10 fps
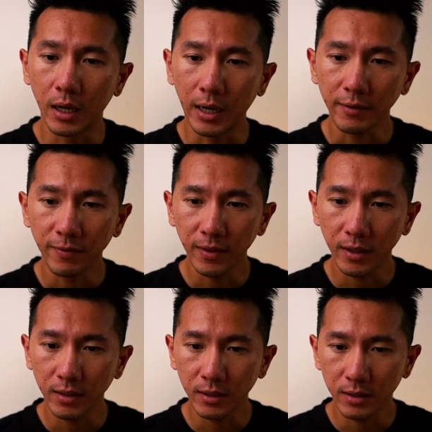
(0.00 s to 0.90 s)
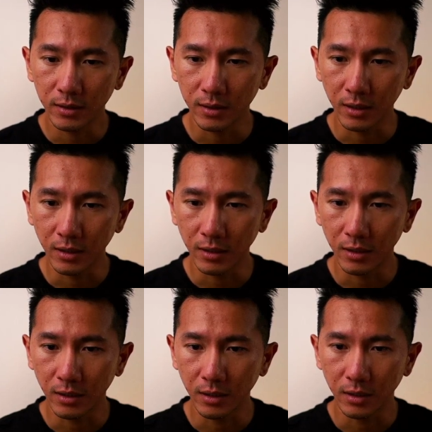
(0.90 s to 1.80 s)
I think
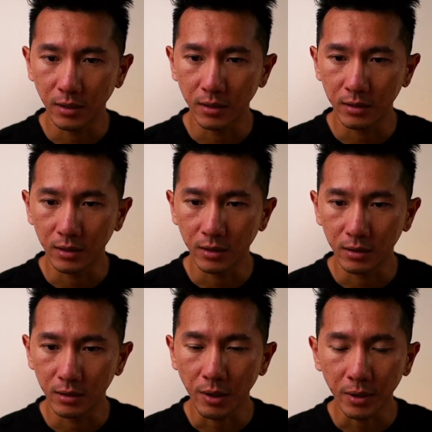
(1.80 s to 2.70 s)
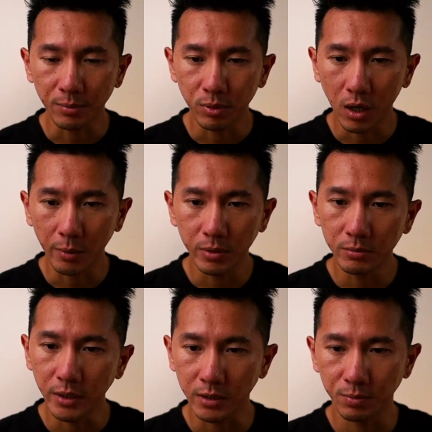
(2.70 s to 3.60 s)
the describing the
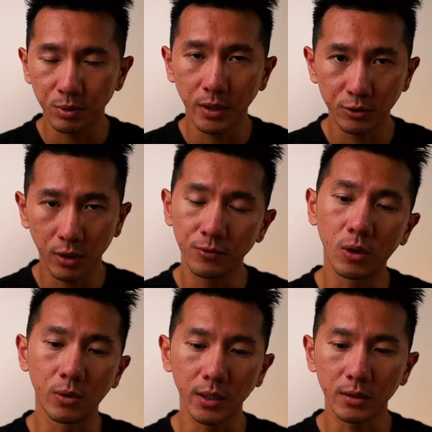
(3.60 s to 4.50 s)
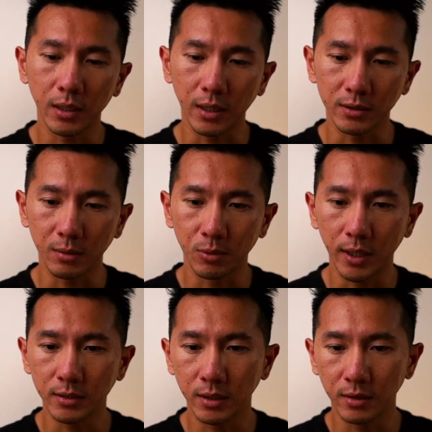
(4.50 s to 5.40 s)
problem is pretty straightforward, that I
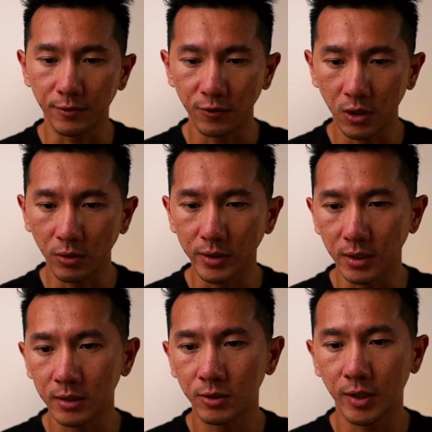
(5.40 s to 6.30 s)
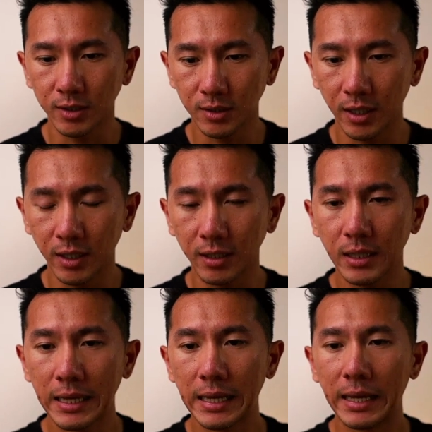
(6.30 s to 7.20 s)
summarize it. The flow is easy to understand.
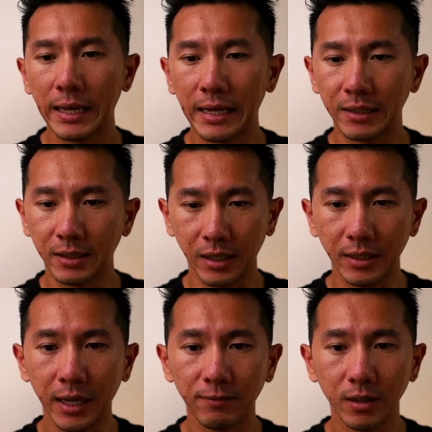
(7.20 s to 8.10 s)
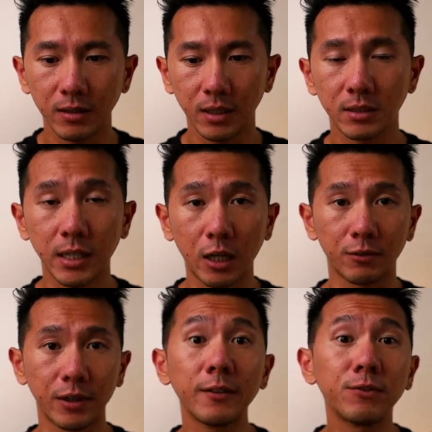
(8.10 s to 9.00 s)
And then having these kind of
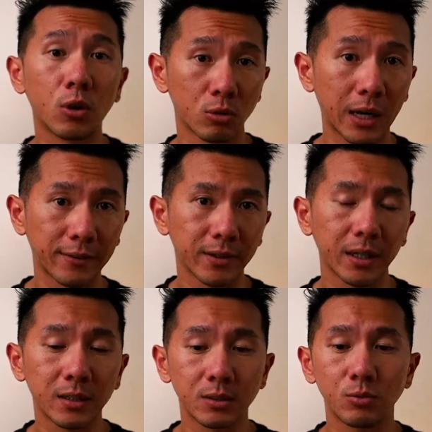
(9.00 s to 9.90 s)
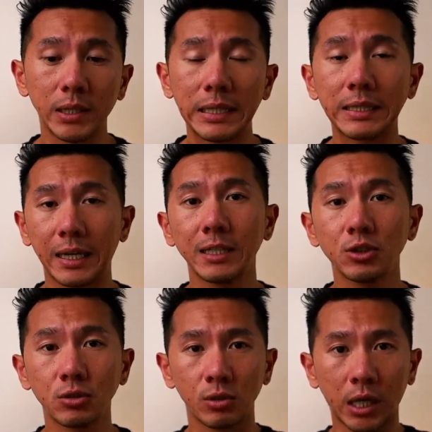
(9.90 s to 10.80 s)
infographic, it's really nice
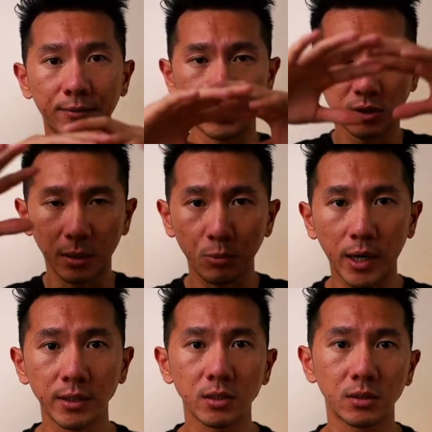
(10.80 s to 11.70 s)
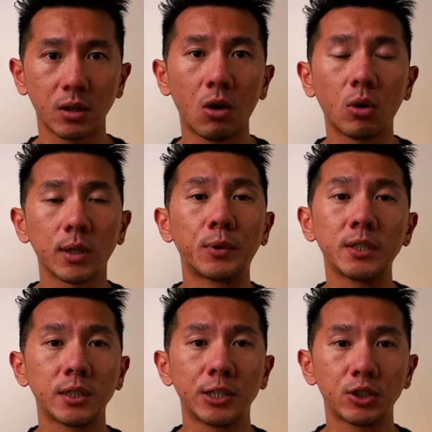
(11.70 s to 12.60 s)
to kind of summarize all the
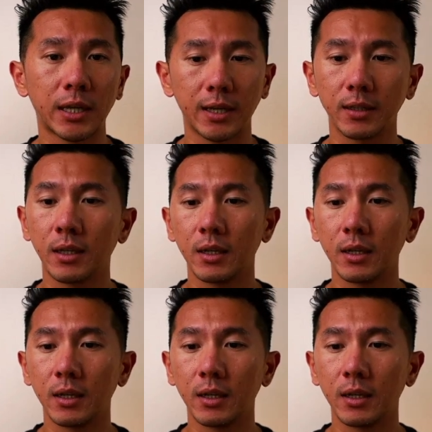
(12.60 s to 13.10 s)
research that